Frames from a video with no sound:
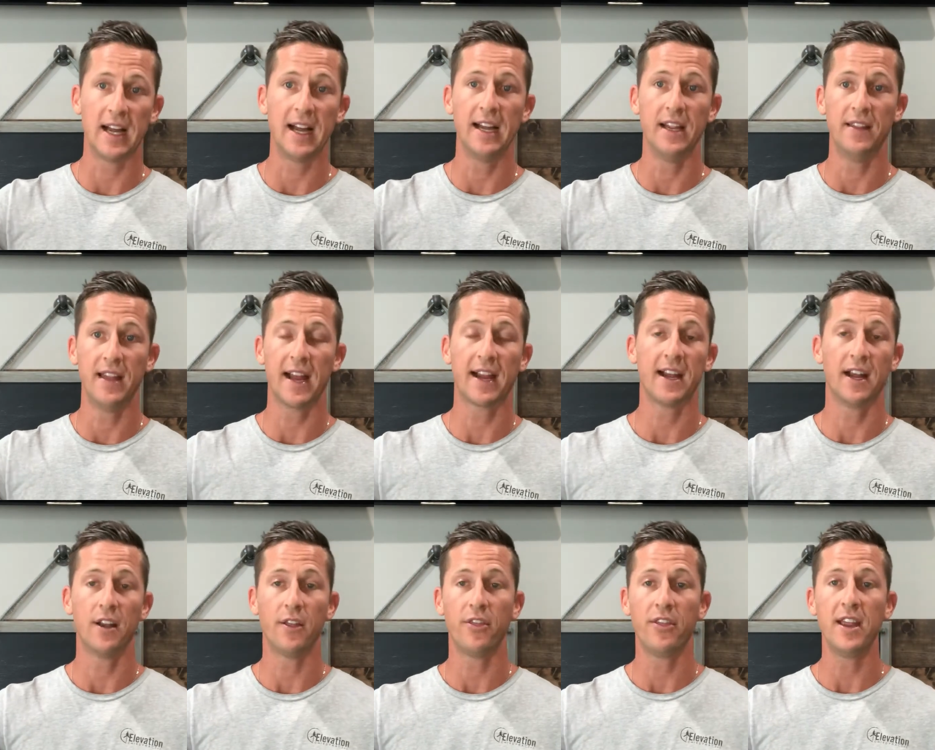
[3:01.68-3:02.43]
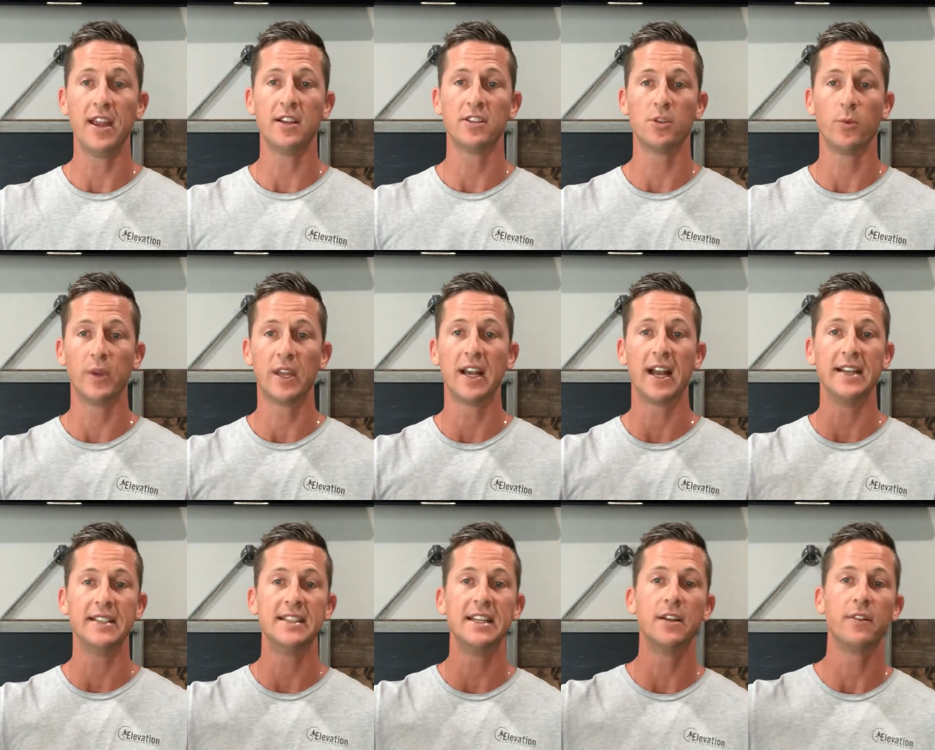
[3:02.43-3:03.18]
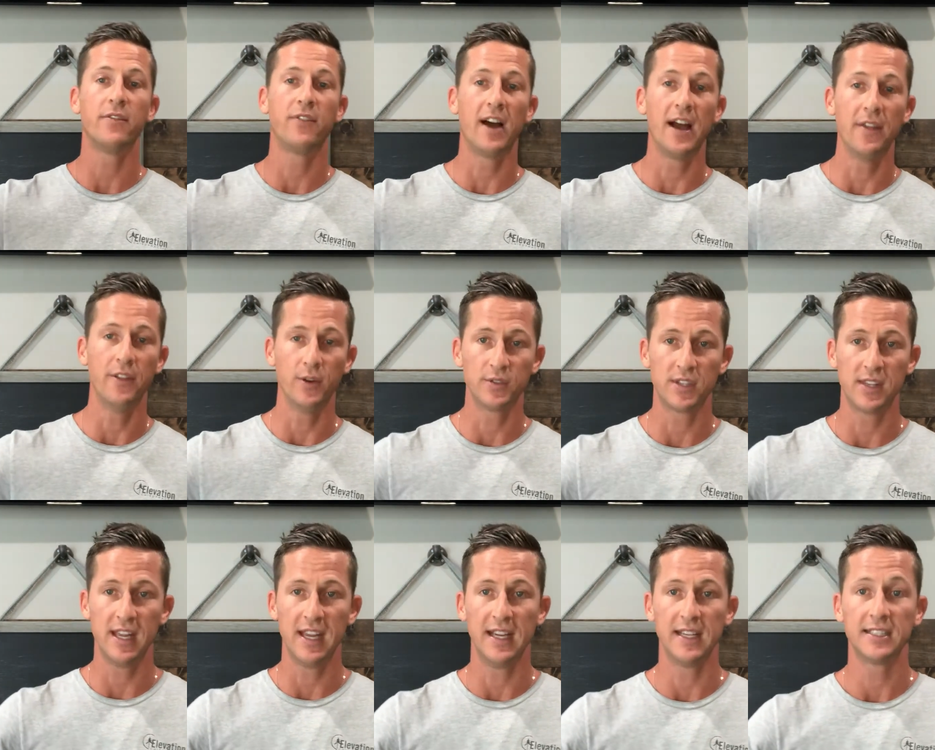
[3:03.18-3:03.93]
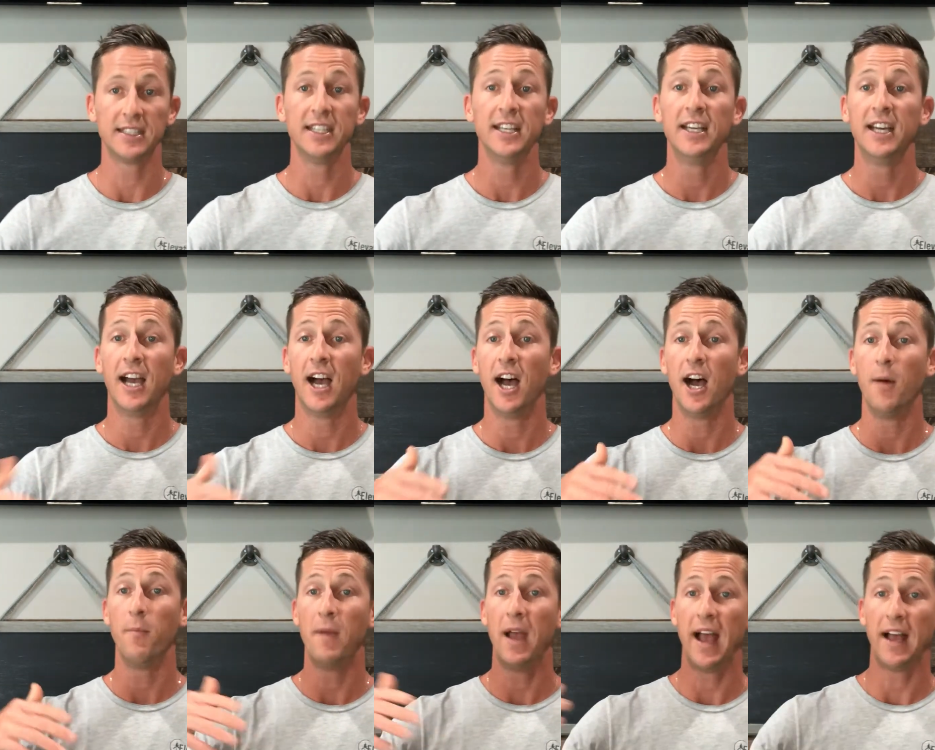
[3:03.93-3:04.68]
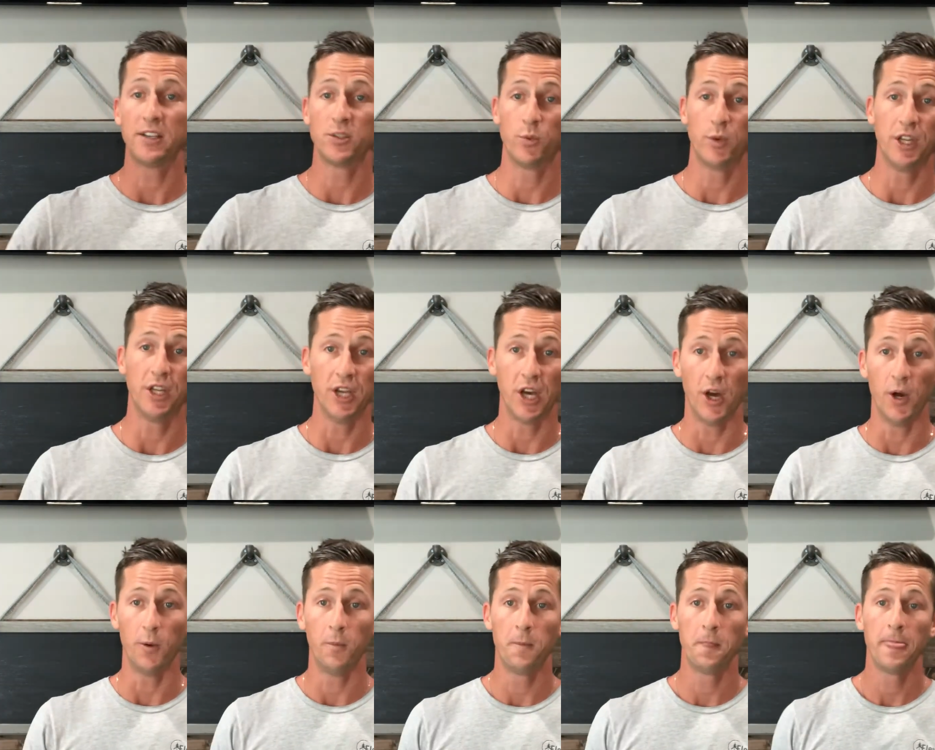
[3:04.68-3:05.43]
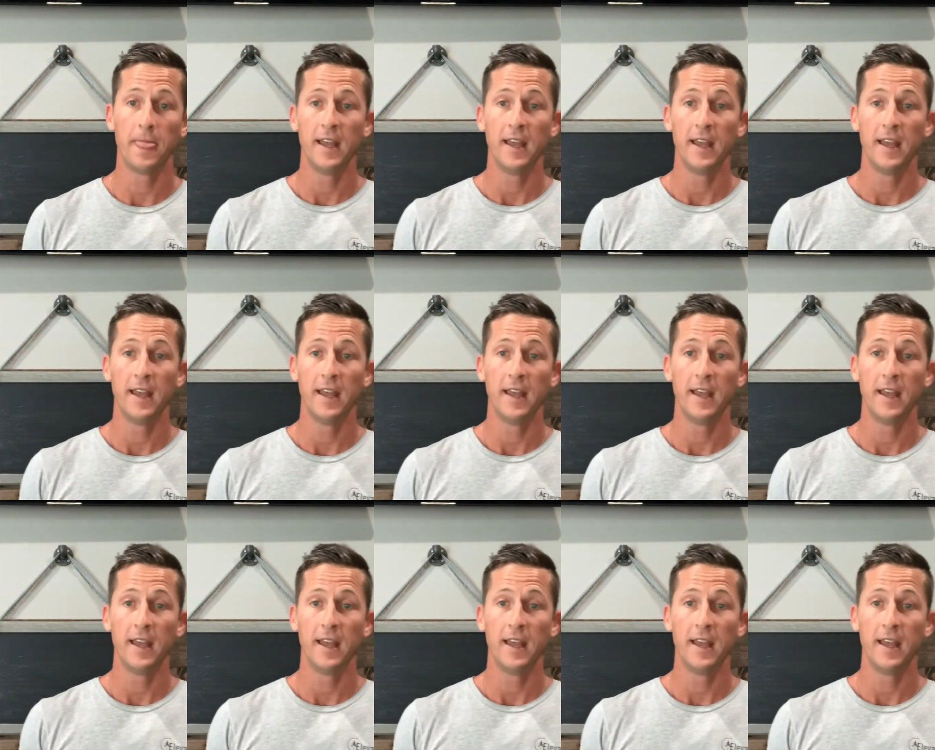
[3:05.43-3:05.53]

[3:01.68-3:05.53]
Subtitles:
and that kind of thing. So we can identify those things as we go.